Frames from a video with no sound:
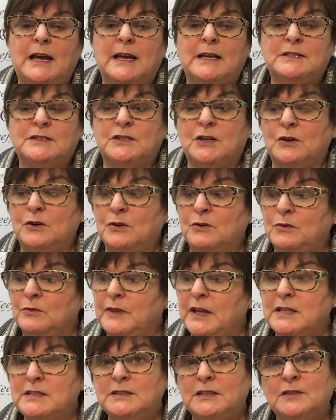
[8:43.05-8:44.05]
So
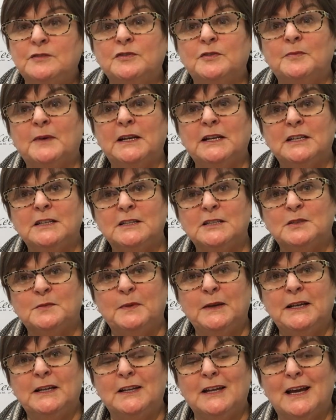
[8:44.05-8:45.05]
that's it for my little
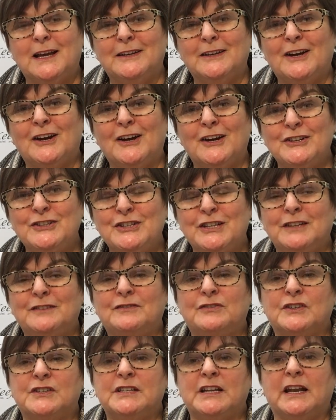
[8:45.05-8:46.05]
spiel on hygiene
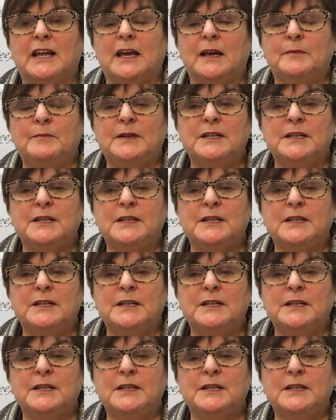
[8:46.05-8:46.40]
for today.